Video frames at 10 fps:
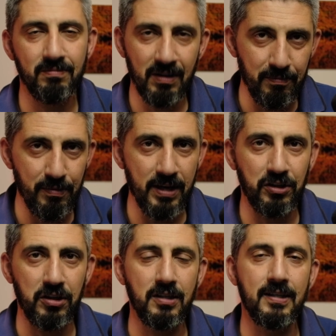the
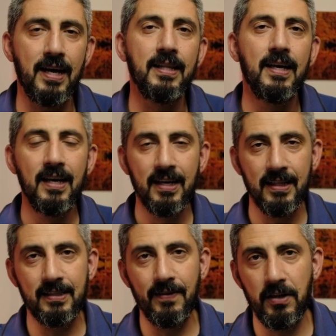impression is that
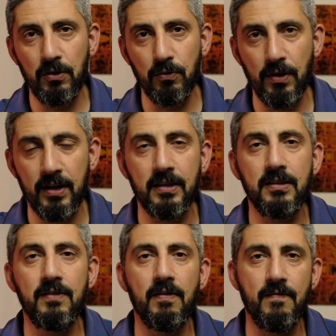the 70 to 300
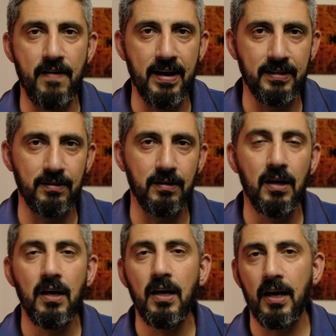is even faster
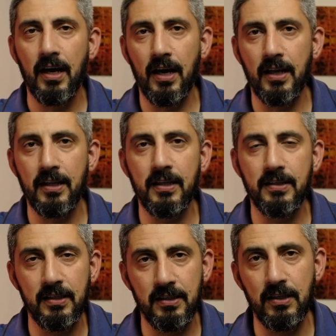than the
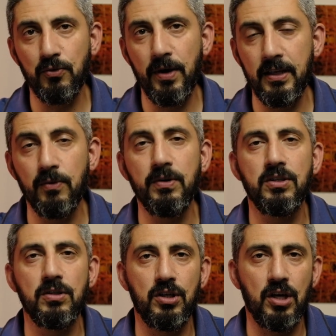16 to 80,
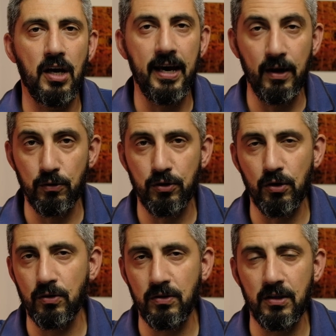which I also
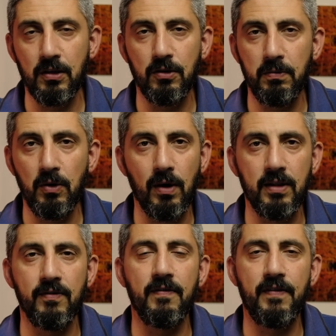consider to be
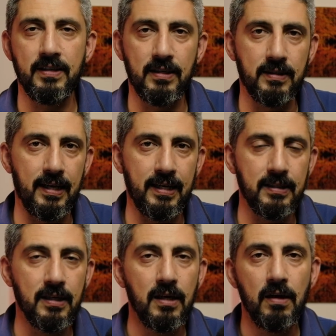one of the fastest
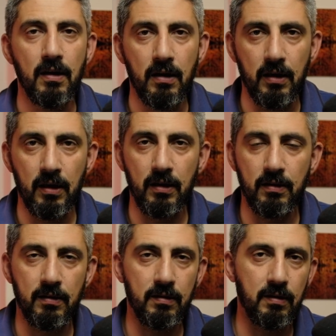lenses
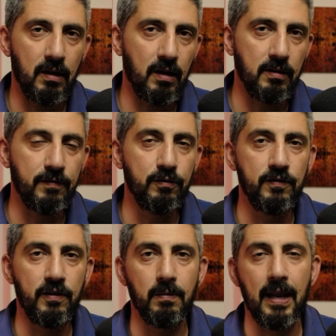in the
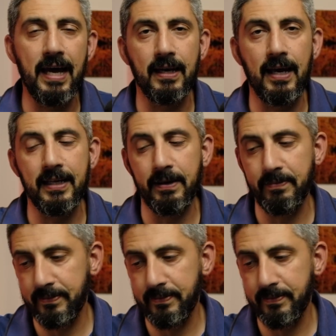Fujifilm lineup.